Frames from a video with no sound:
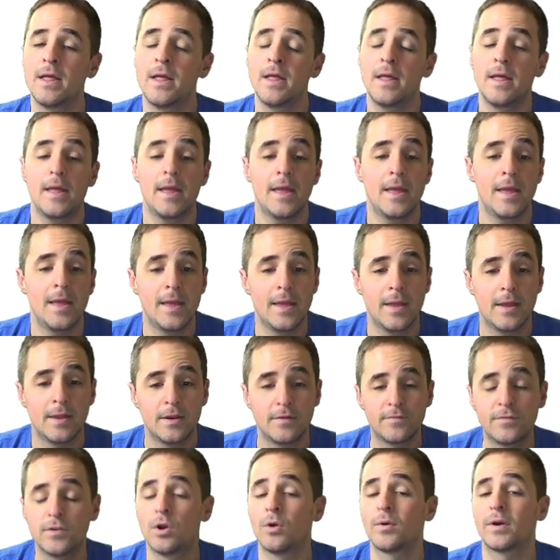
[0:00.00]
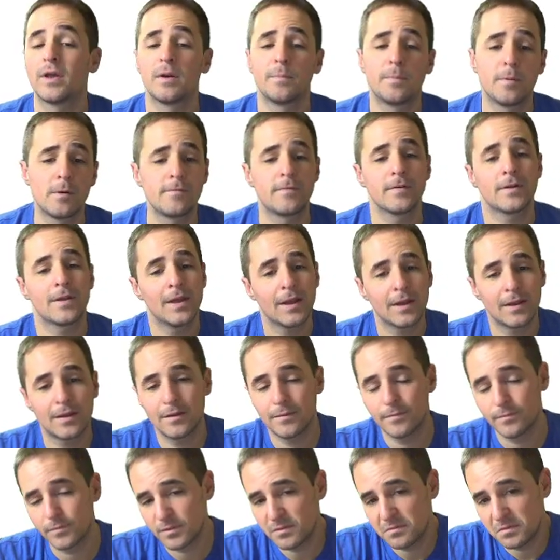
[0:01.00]
And if you don't get a perfect kick,
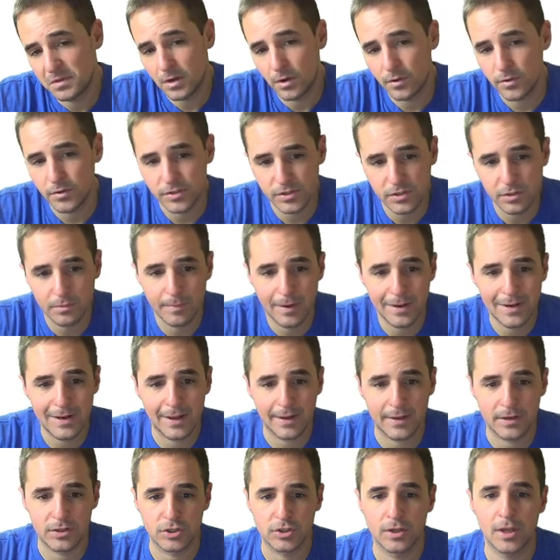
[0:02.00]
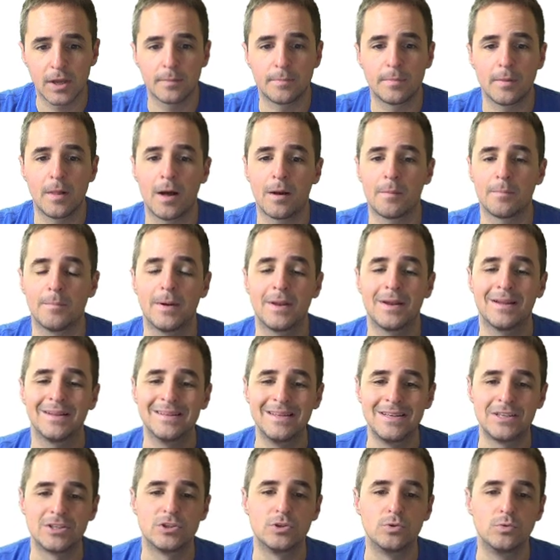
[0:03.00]
you know, you still might not get your kick blocked, but at
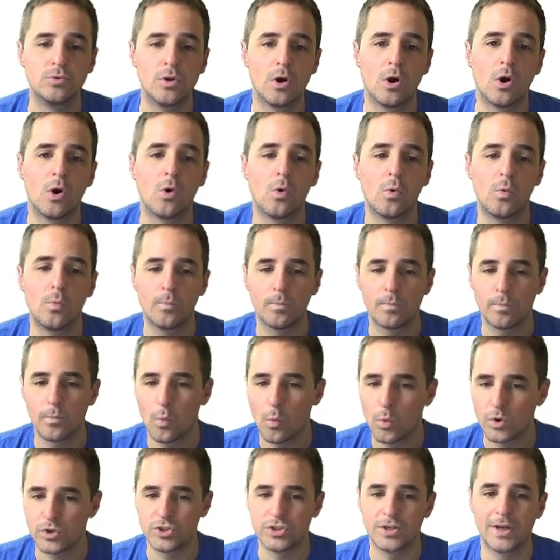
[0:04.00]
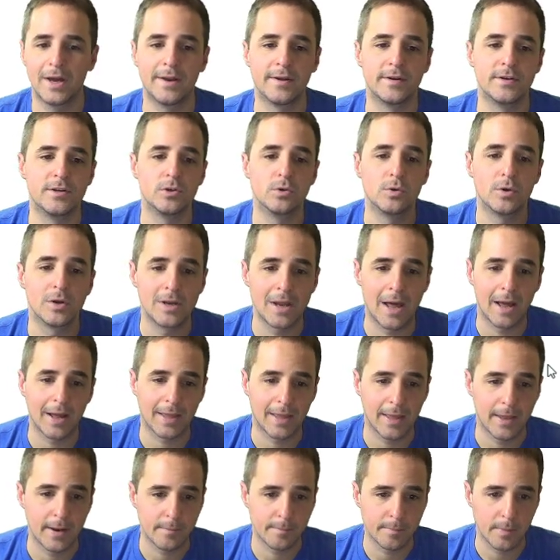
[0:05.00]
least you know what you got to do to not
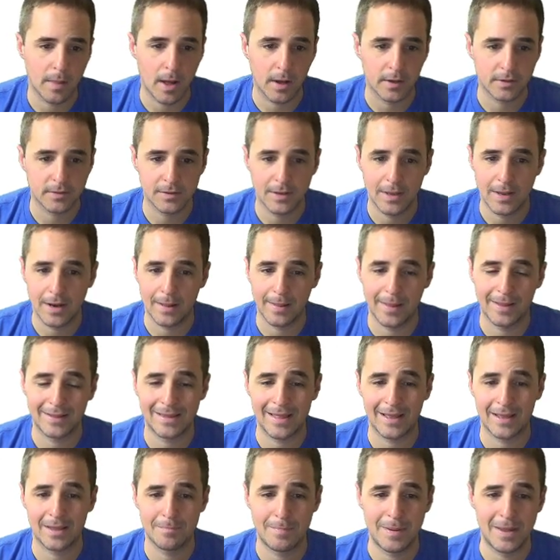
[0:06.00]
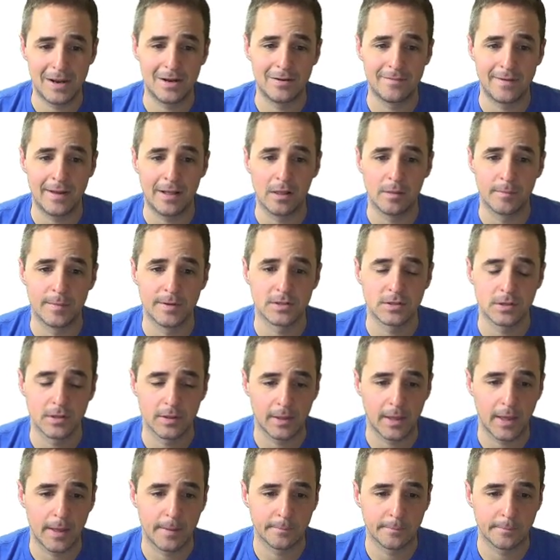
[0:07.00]
get it blocked. And I like that competitive element to the game.